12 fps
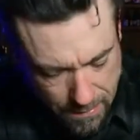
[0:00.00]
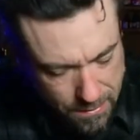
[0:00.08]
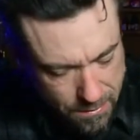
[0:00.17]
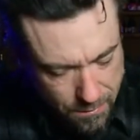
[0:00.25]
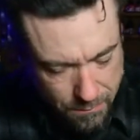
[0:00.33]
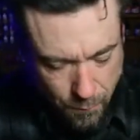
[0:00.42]

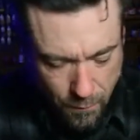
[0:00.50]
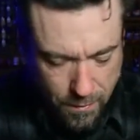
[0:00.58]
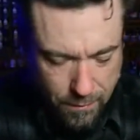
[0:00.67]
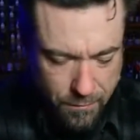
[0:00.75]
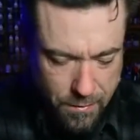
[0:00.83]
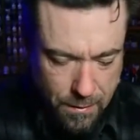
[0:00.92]
doesn't work
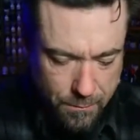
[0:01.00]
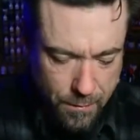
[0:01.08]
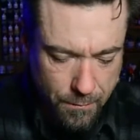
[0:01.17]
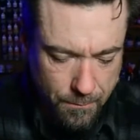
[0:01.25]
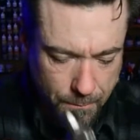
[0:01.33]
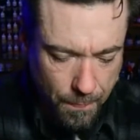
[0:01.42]
every time though.
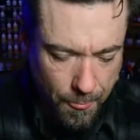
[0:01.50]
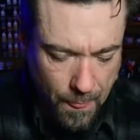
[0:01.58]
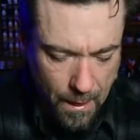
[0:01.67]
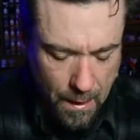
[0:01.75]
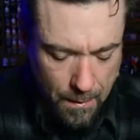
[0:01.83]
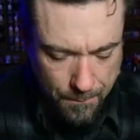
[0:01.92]

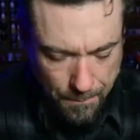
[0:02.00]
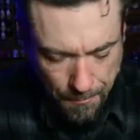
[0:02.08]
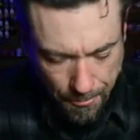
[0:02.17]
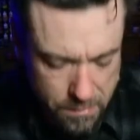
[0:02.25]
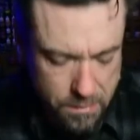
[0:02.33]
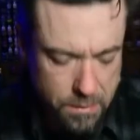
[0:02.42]

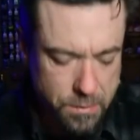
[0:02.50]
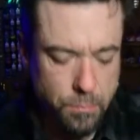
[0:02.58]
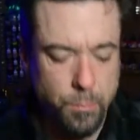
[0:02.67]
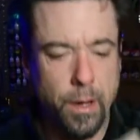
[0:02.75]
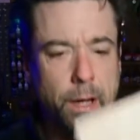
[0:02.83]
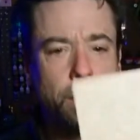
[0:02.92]
It's not too
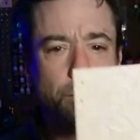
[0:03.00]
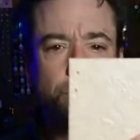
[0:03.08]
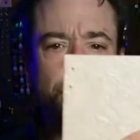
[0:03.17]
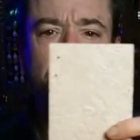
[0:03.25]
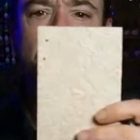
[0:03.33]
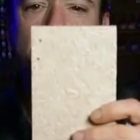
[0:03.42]
bad.
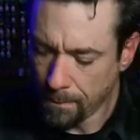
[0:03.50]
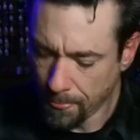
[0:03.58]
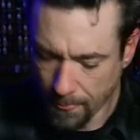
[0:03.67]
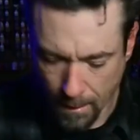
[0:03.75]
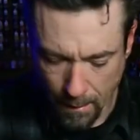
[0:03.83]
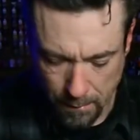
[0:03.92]

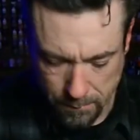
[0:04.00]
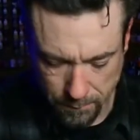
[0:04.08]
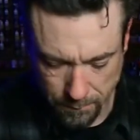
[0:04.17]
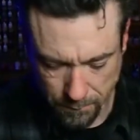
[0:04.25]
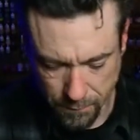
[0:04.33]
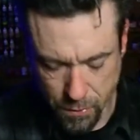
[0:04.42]

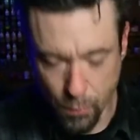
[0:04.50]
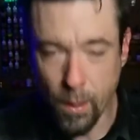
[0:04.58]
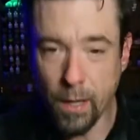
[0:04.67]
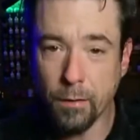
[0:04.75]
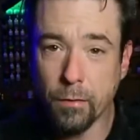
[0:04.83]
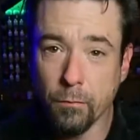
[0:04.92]
2 out
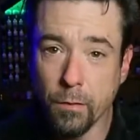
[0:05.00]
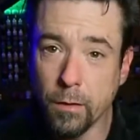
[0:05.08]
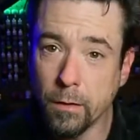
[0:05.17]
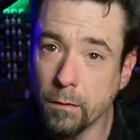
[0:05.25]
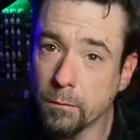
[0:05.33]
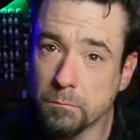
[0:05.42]
of
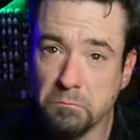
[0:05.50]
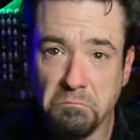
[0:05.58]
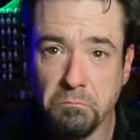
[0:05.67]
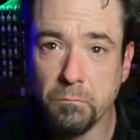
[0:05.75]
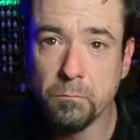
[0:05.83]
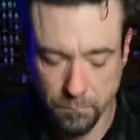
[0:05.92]
3.
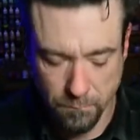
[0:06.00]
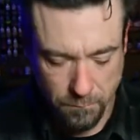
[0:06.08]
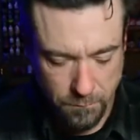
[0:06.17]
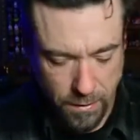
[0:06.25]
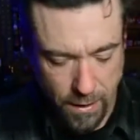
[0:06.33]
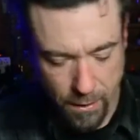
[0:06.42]

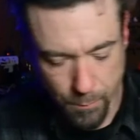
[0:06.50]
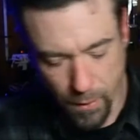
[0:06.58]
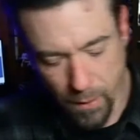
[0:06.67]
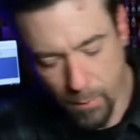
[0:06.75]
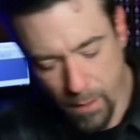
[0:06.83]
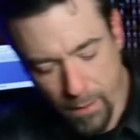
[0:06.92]
Can't complain
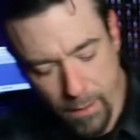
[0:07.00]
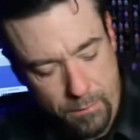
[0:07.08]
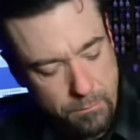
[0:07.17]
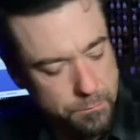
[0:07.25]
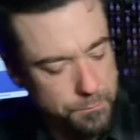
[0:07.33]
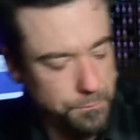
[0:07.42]
about
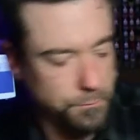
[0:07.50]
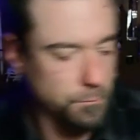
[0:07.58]
that.